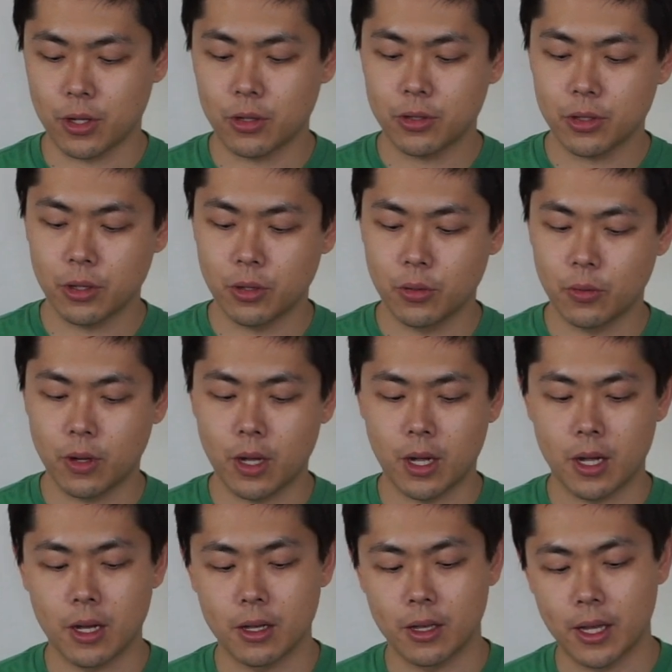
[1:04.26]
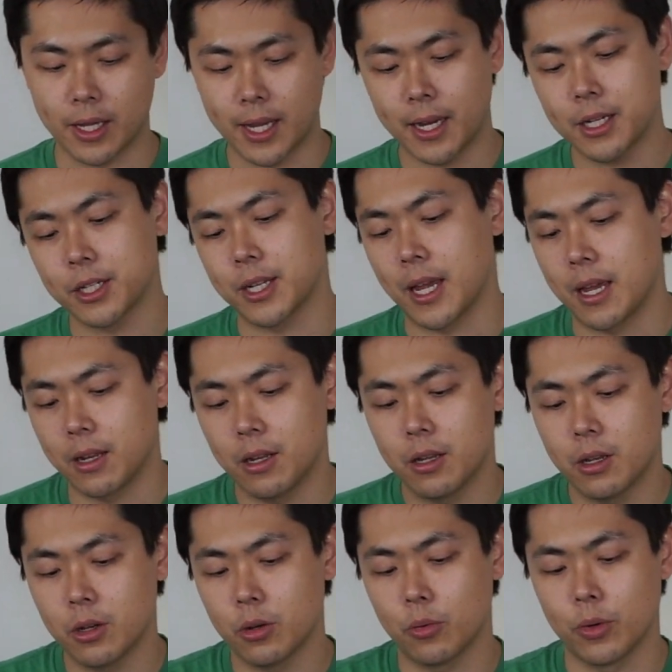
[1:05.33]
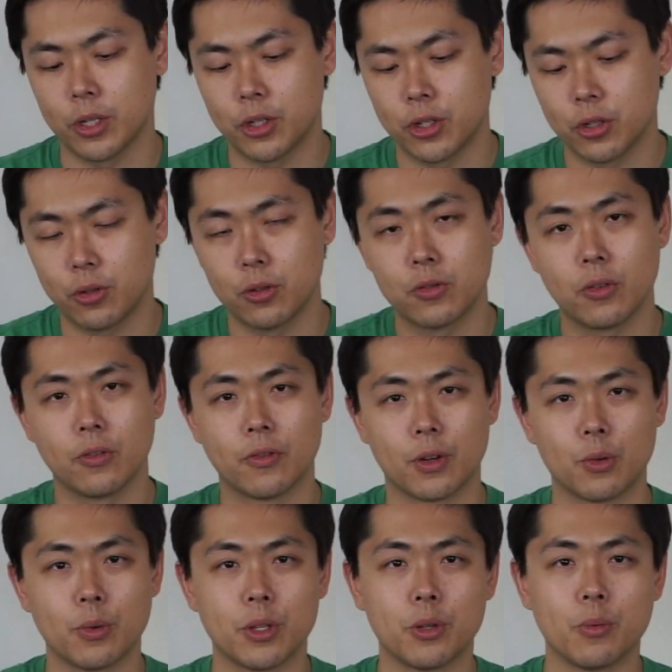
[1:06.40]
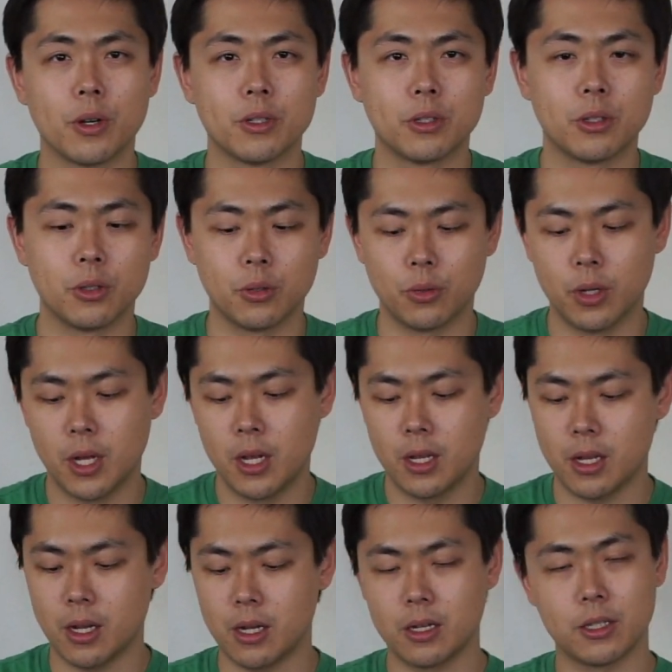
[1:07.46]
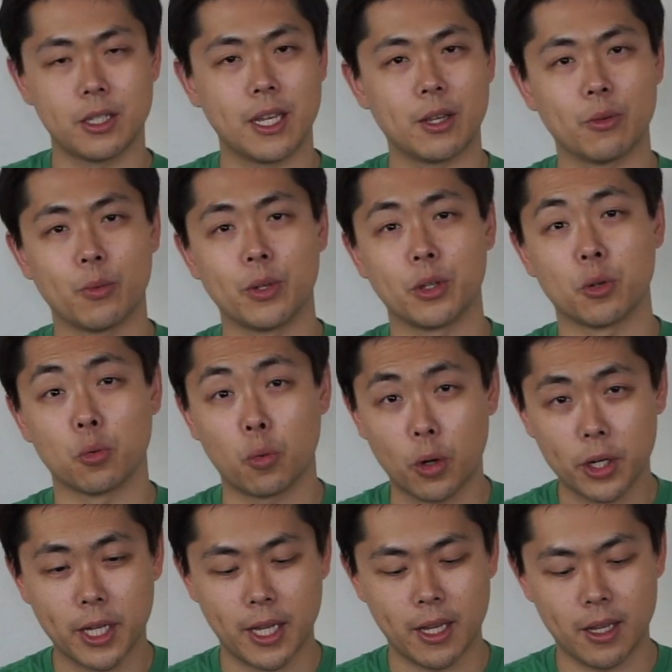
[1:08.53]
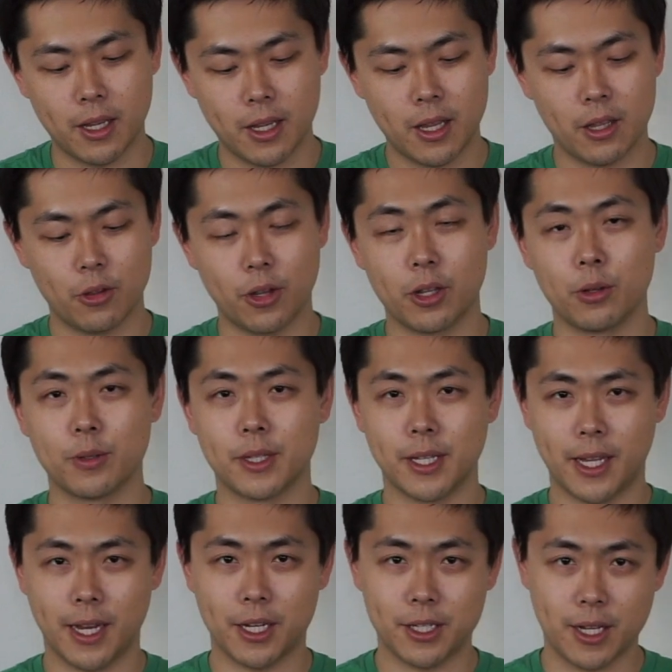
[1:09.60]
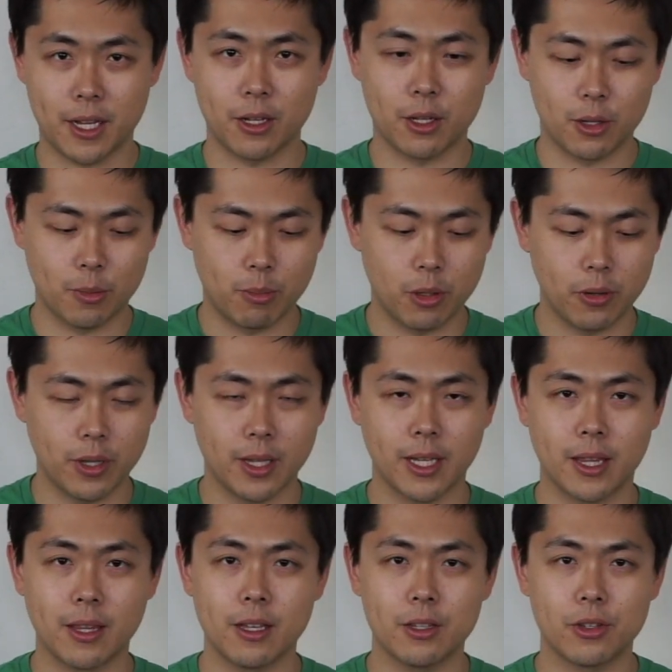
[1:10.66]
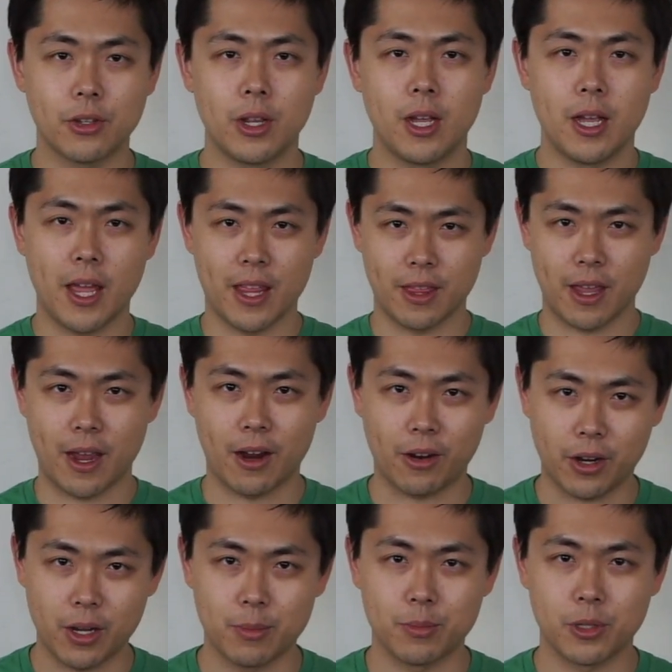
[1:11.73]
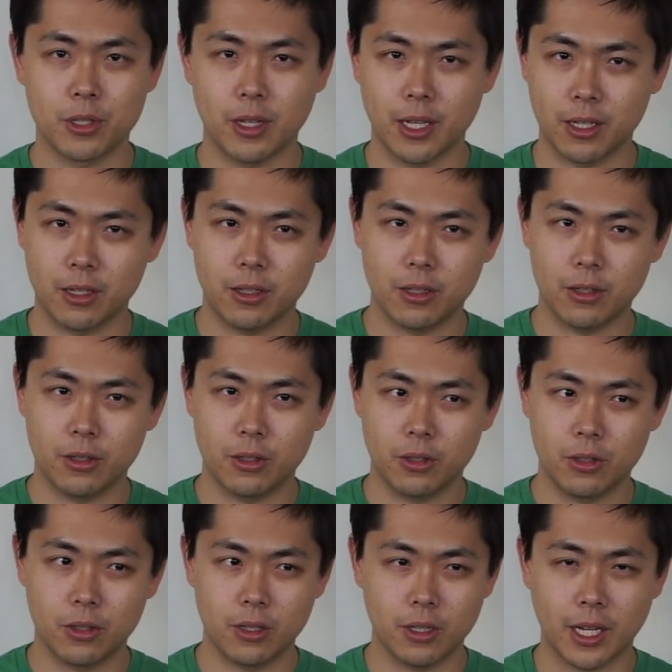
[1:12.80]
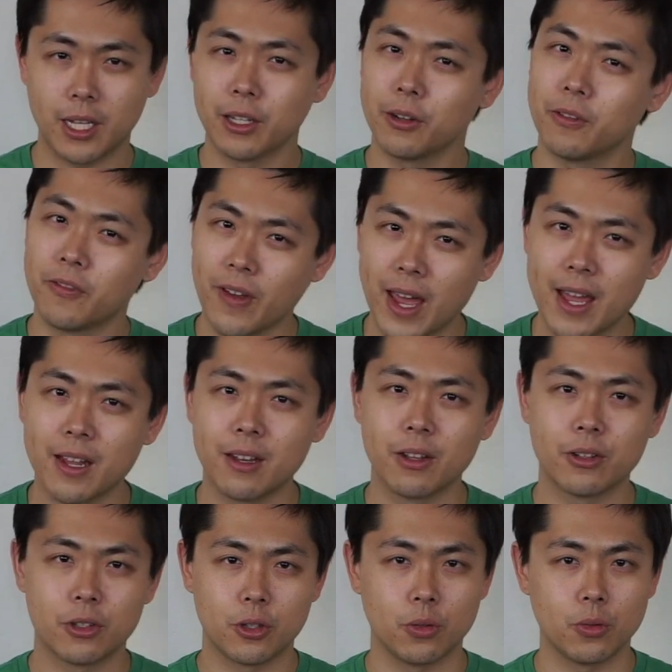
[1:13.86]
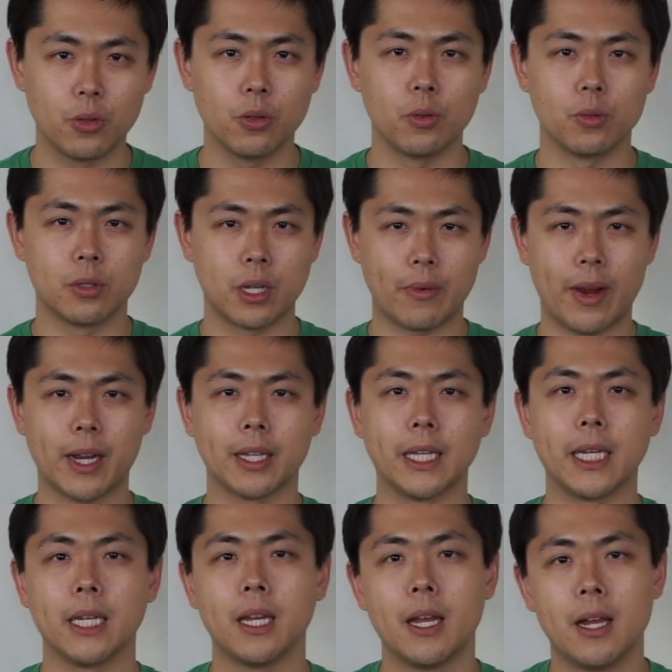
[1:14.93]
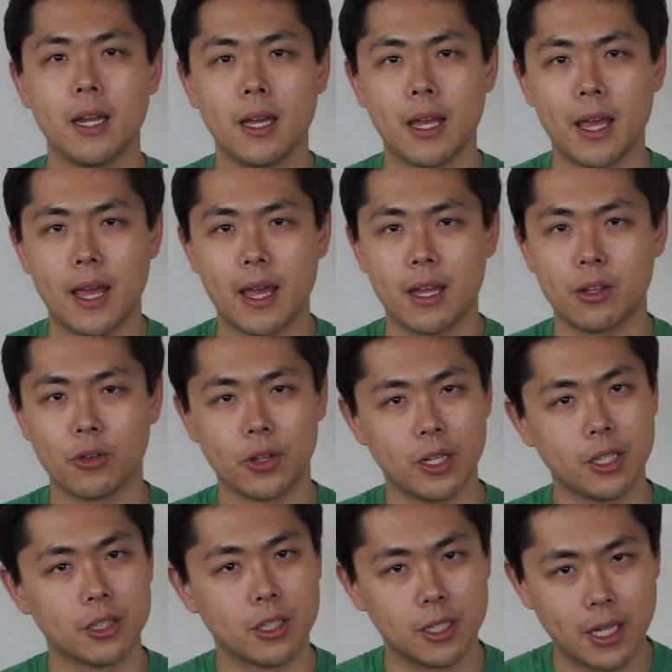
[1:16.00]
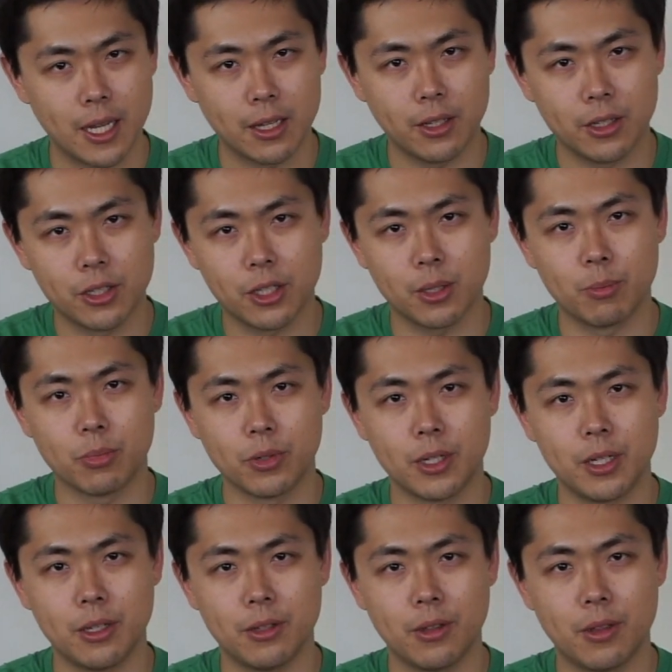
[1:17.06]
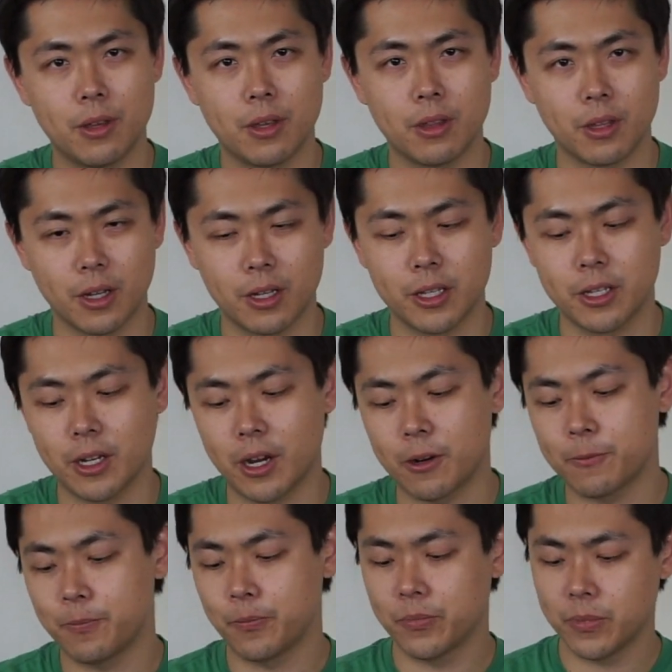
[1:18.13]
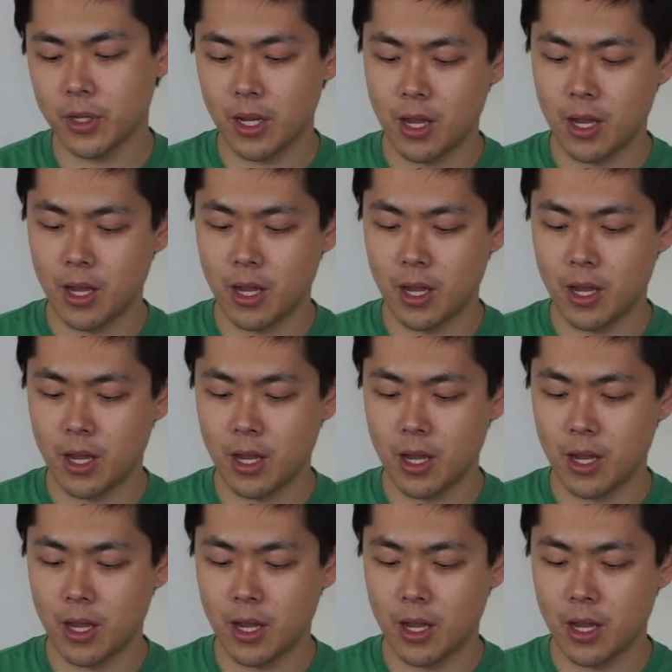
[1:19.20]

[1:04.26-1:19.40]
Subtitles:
There's also a kickstand, which is useful for when you want to, say when you're working, you can use the kickstand to deploy it like this, and the air comes like a little fan to you directly, and you can instantaneously breathe the clean air.